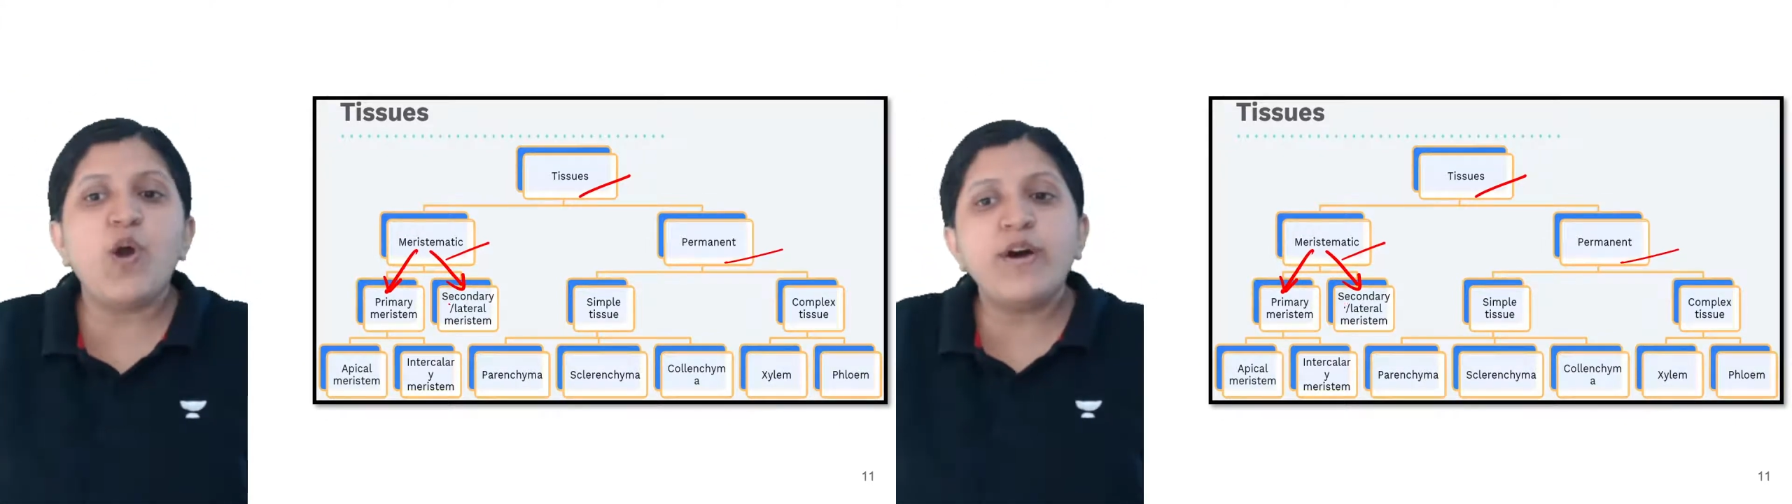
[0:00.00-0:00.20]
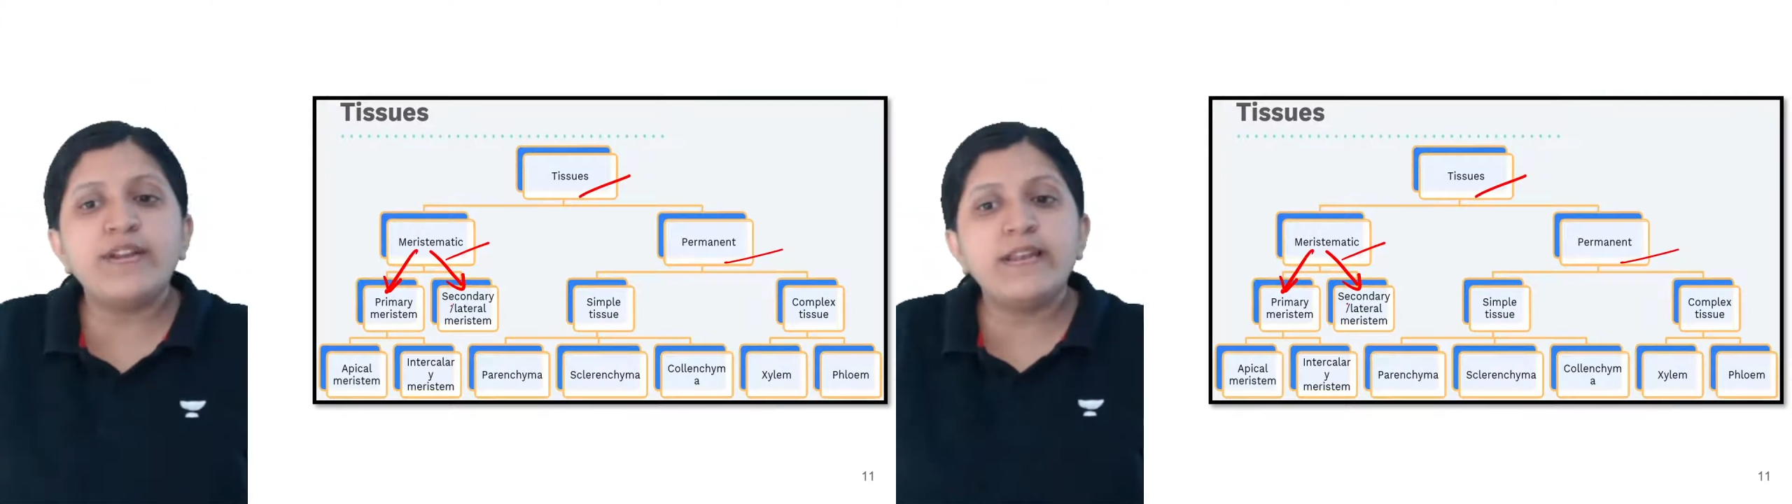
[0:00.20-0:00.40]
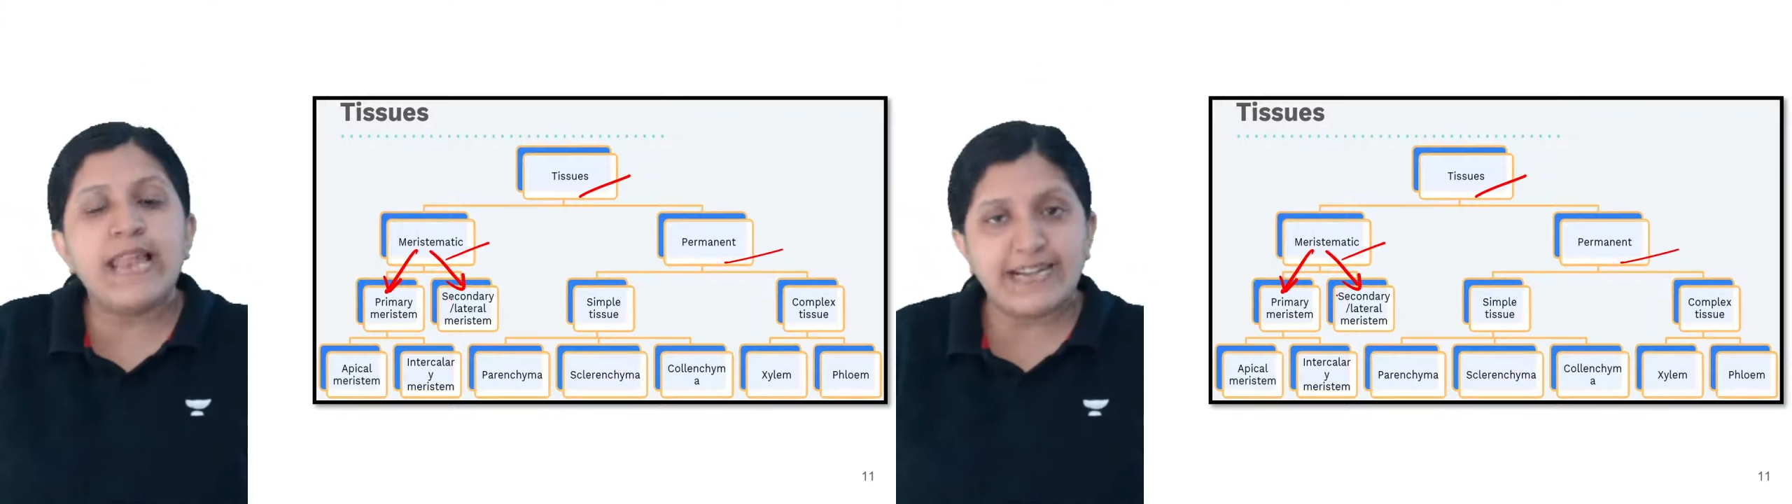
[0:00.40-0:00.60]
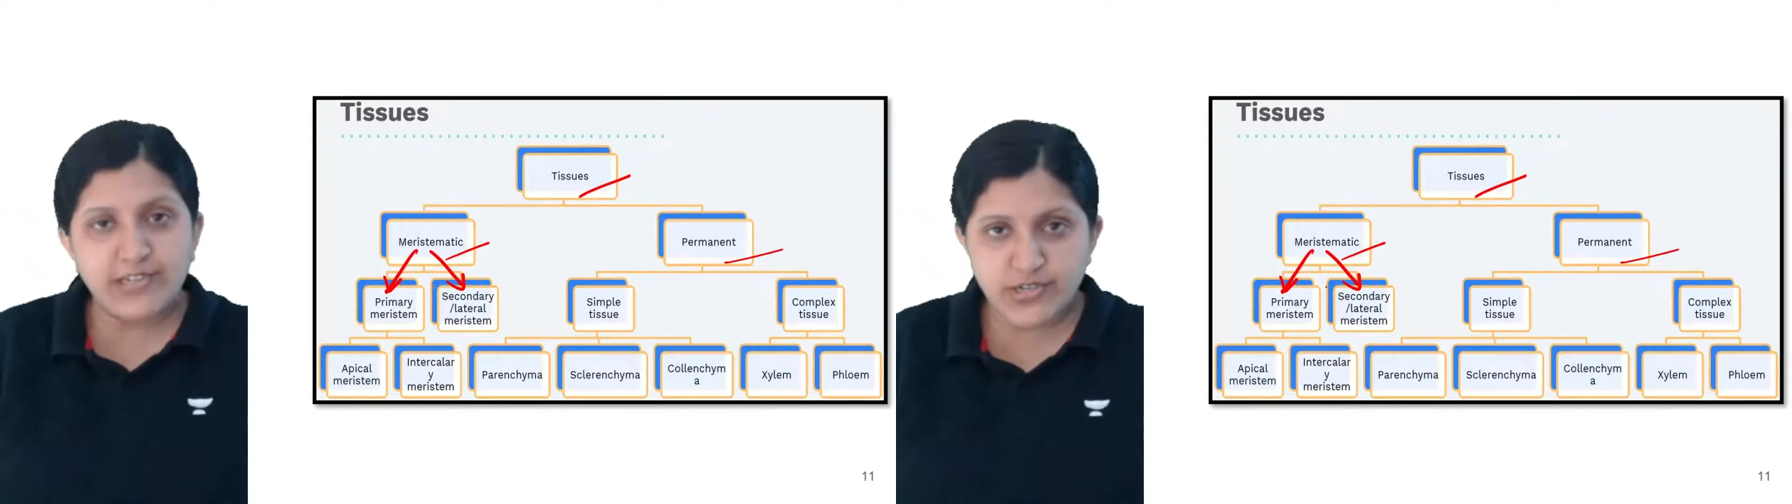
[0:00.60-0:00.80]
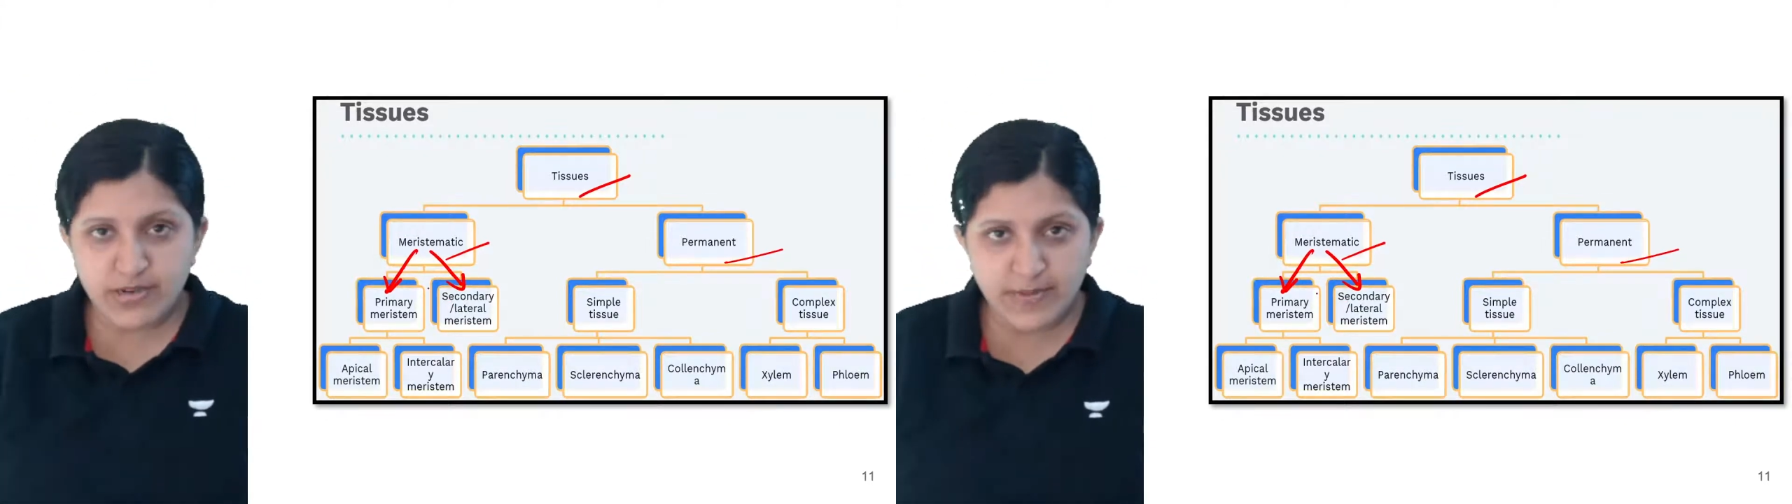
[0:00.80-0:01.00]
or a
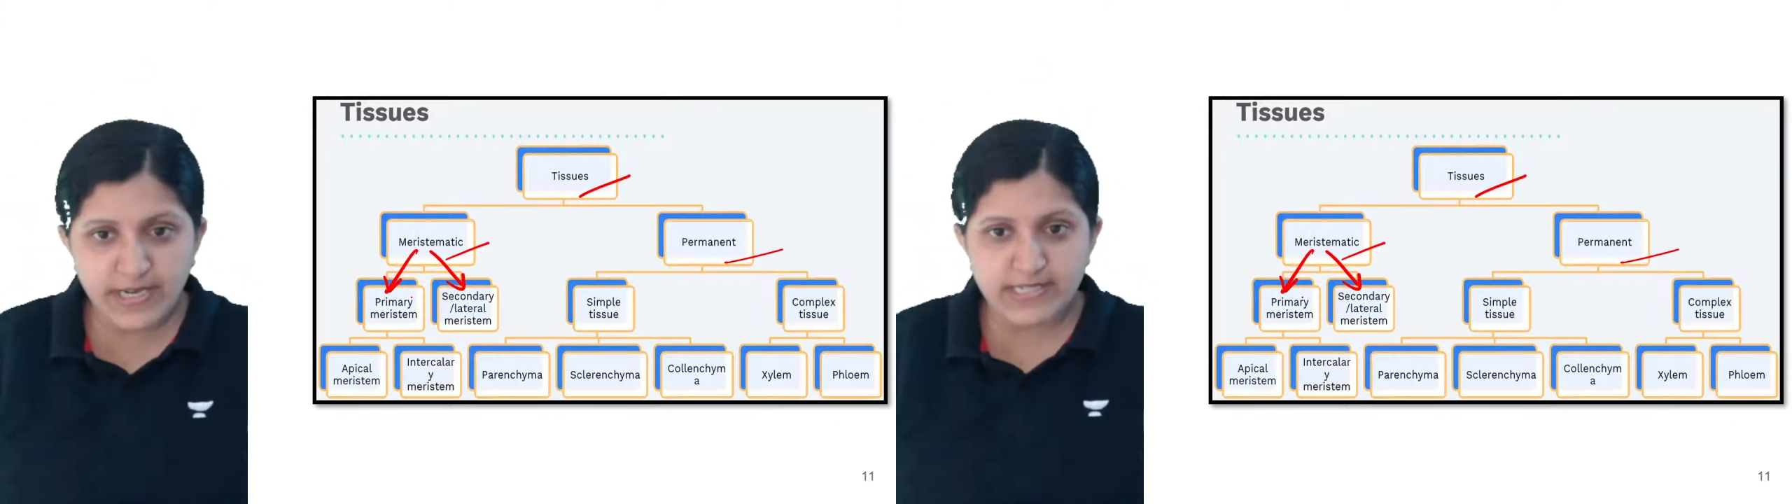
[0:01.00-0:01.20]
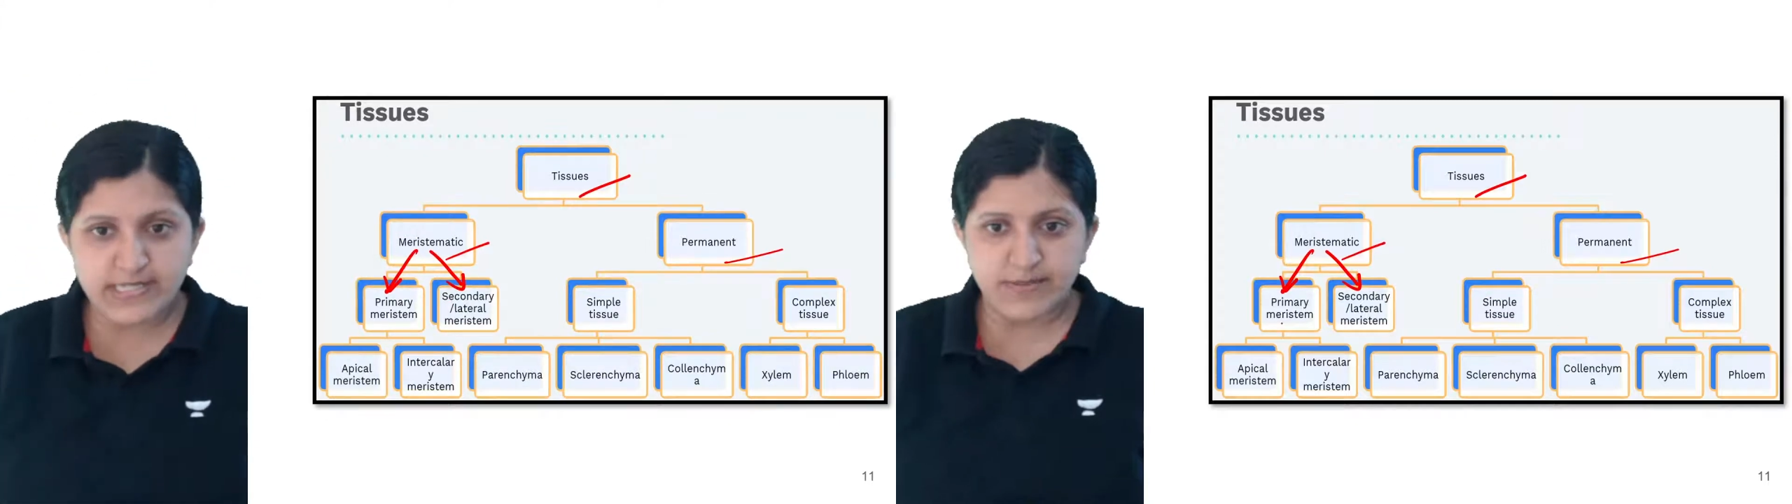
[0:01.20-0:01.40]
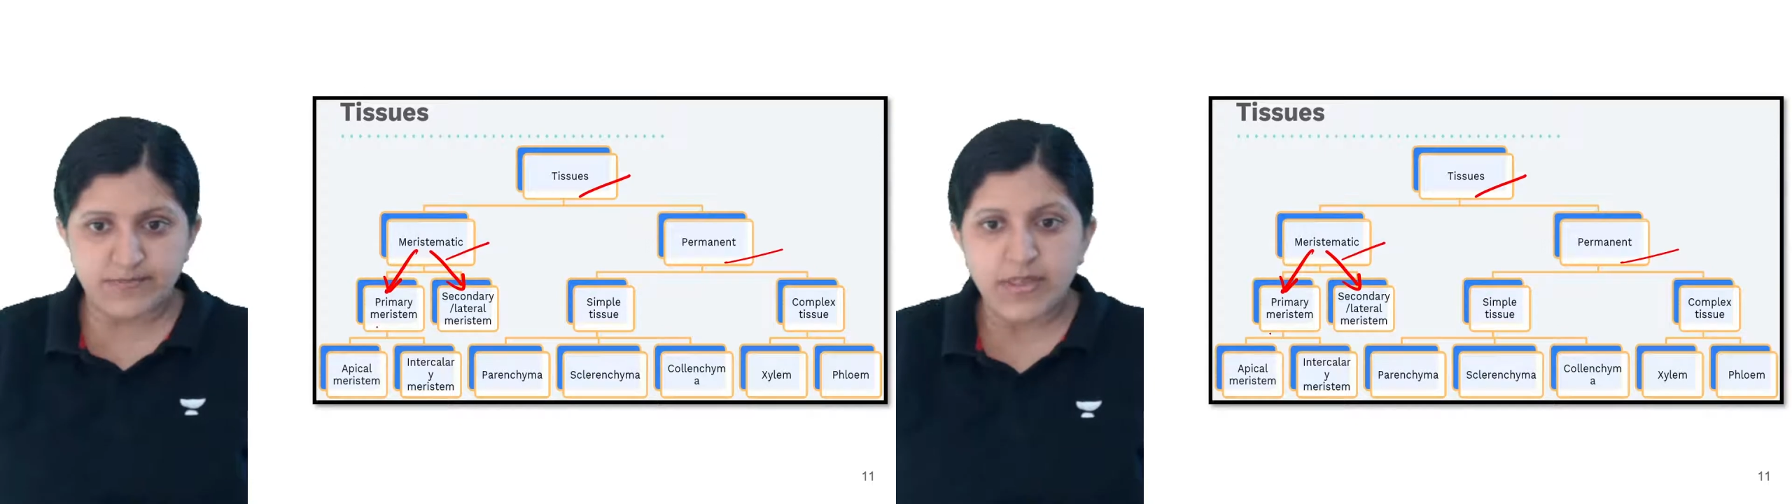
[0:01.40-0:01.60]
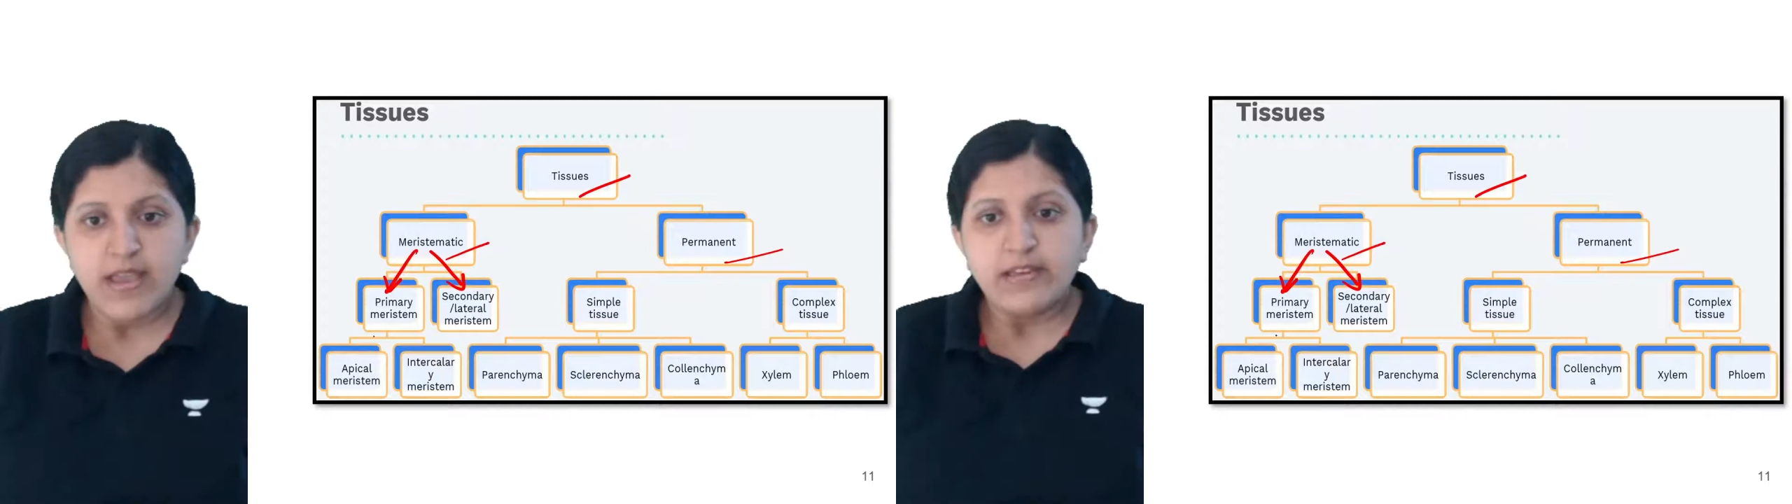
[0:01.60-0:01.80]
lateral meristem.